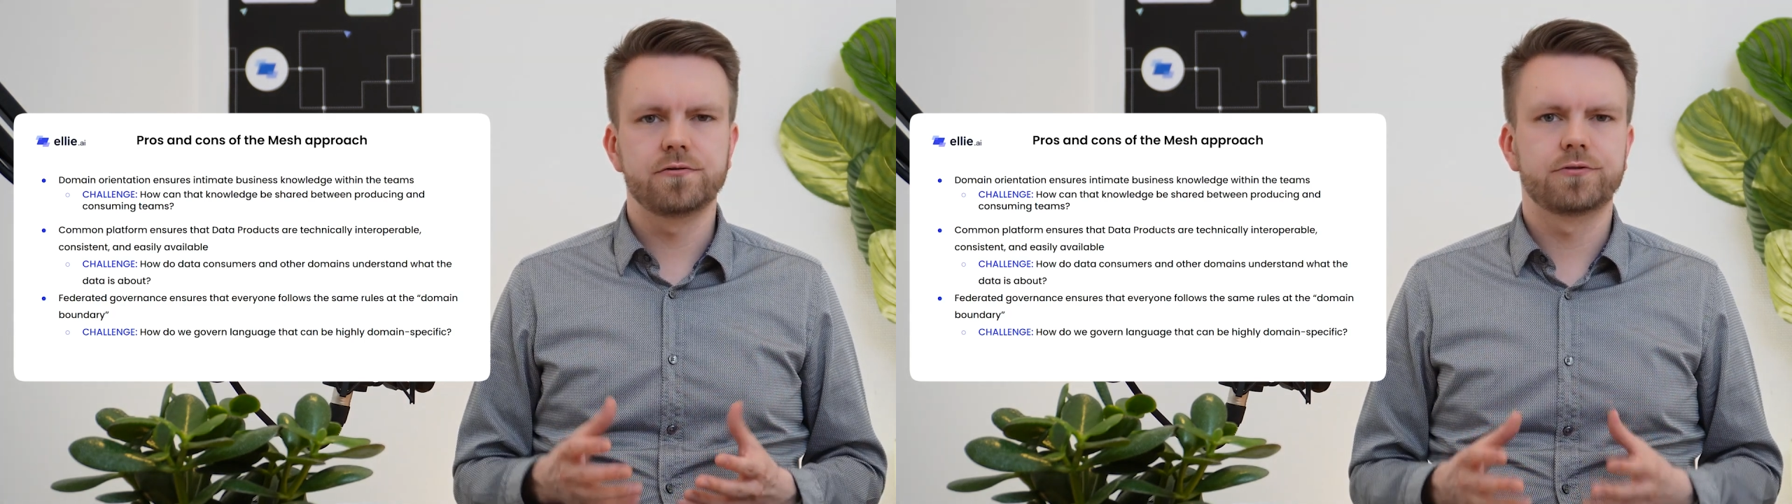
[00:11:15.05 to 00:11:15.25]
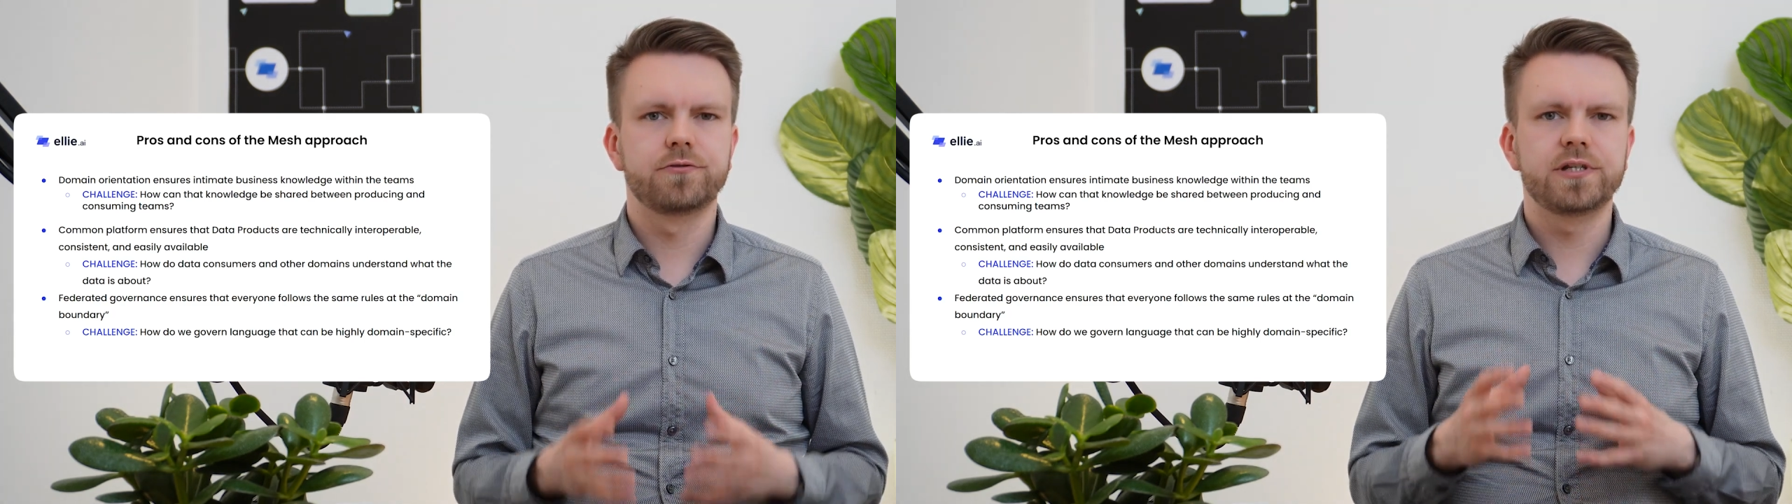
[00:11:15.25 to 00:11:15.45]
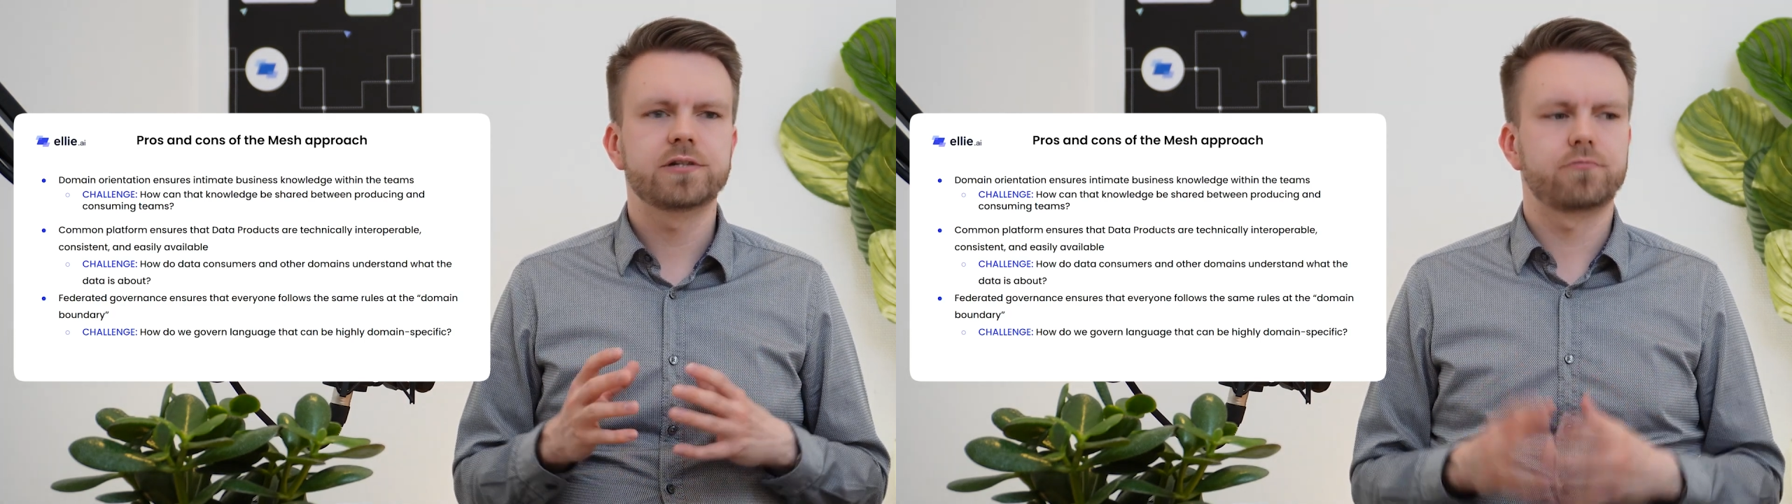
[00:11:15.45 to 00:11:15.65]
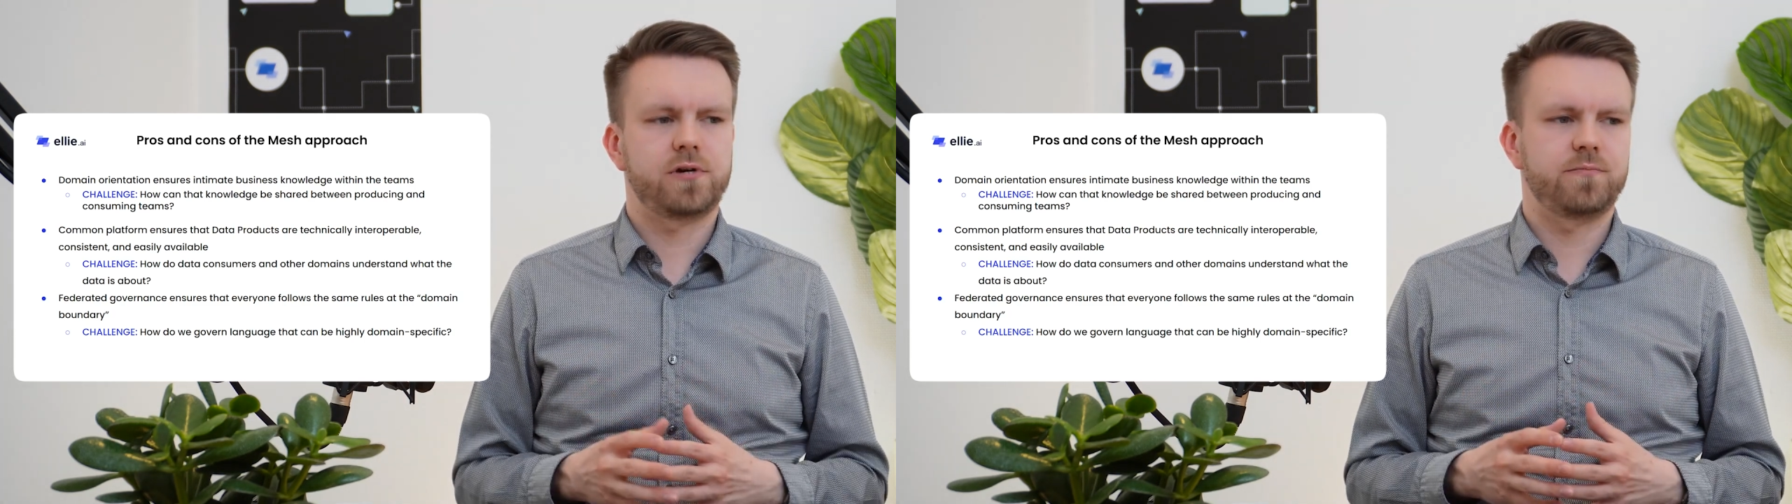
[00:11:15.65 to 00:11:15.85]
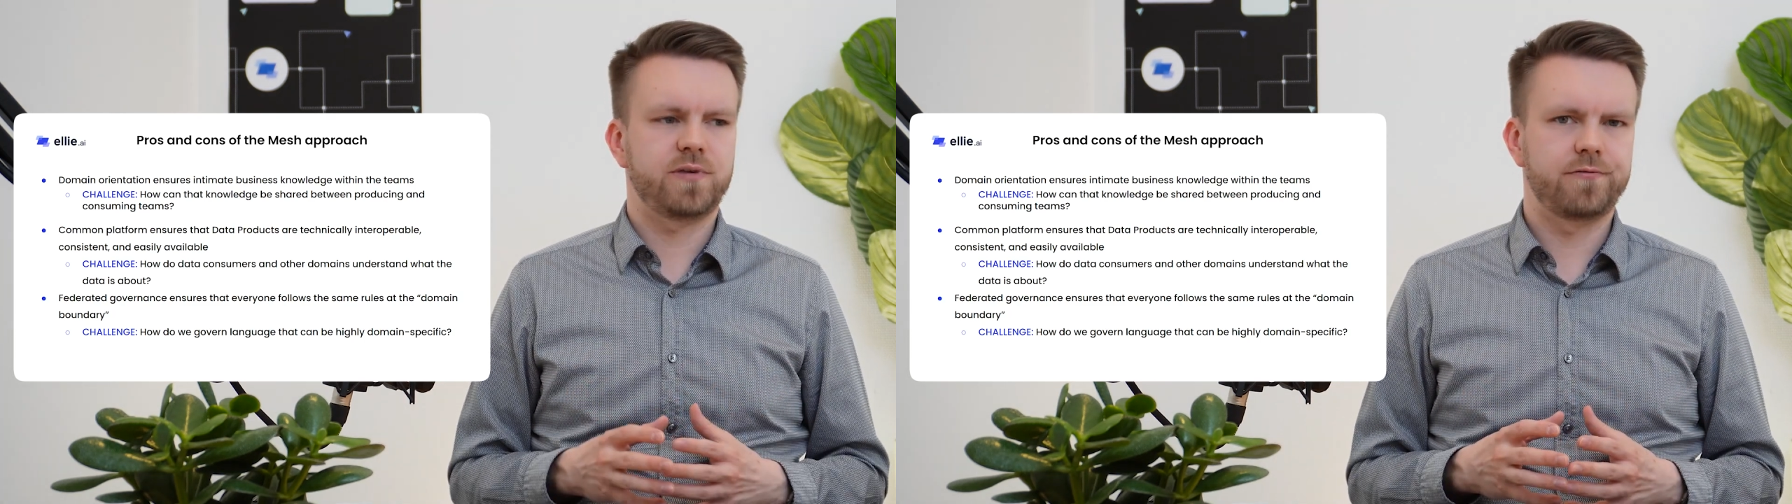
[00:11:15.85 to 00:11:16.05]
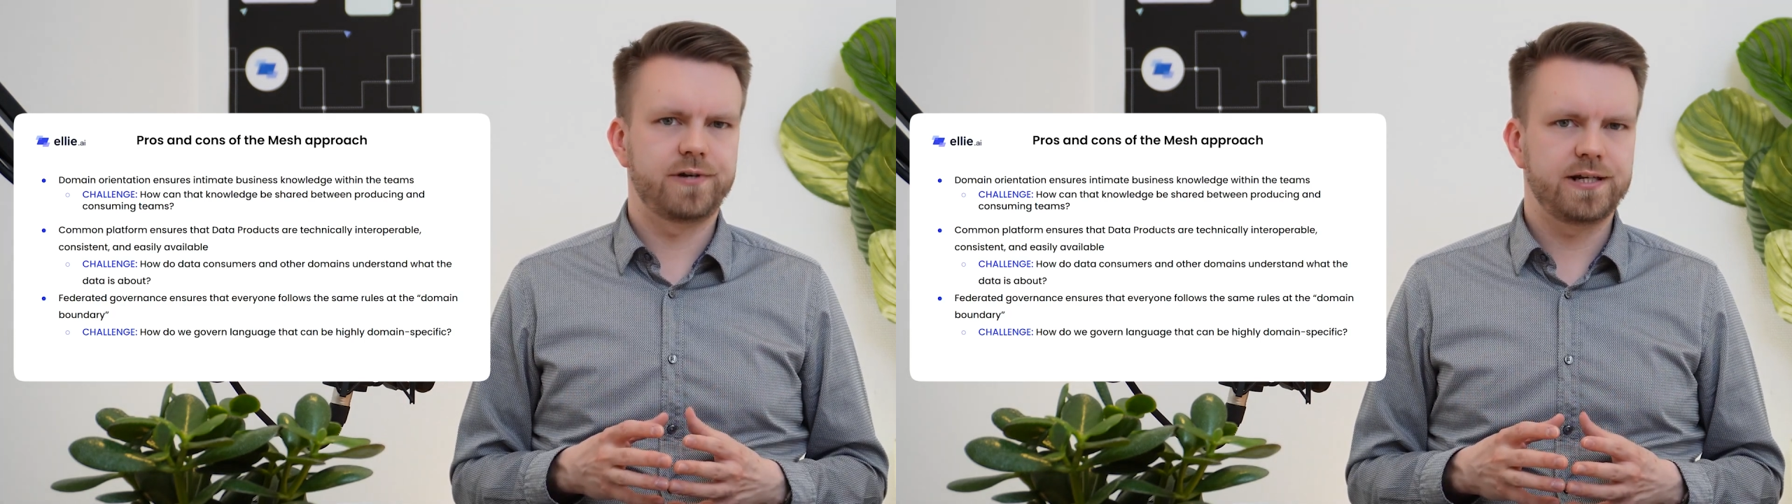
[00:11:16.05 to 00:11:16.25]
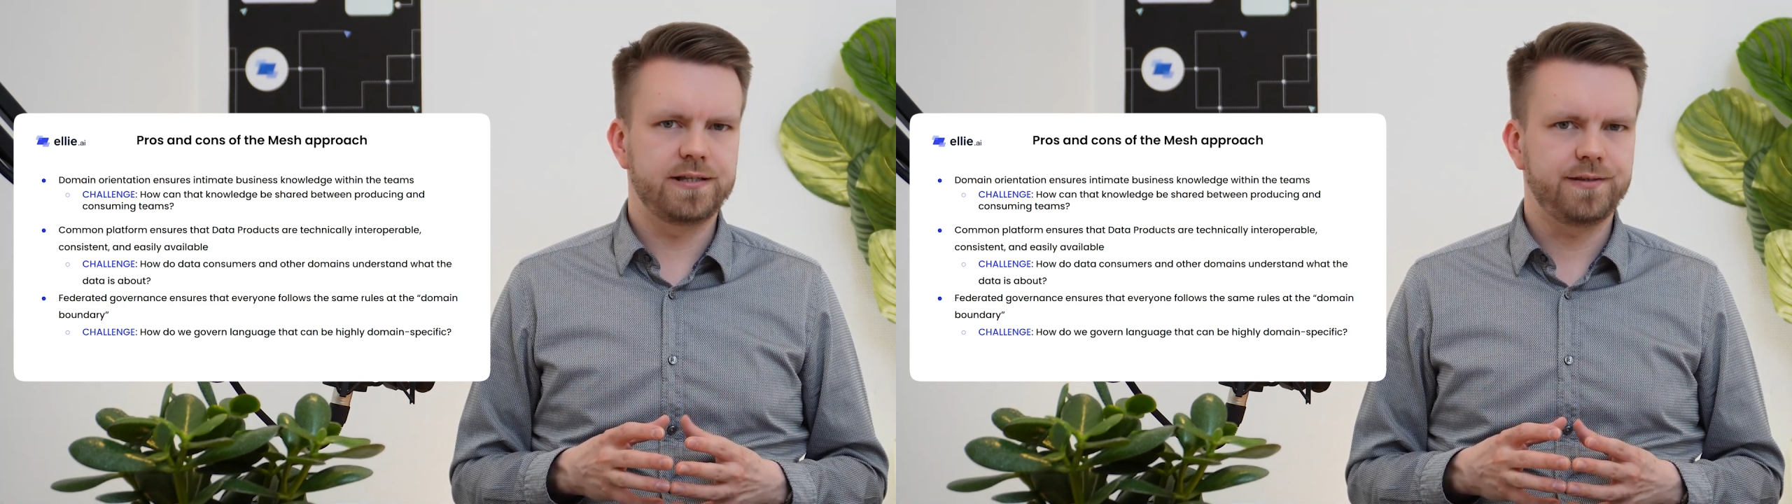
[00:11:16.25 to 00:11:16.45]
to describe our data.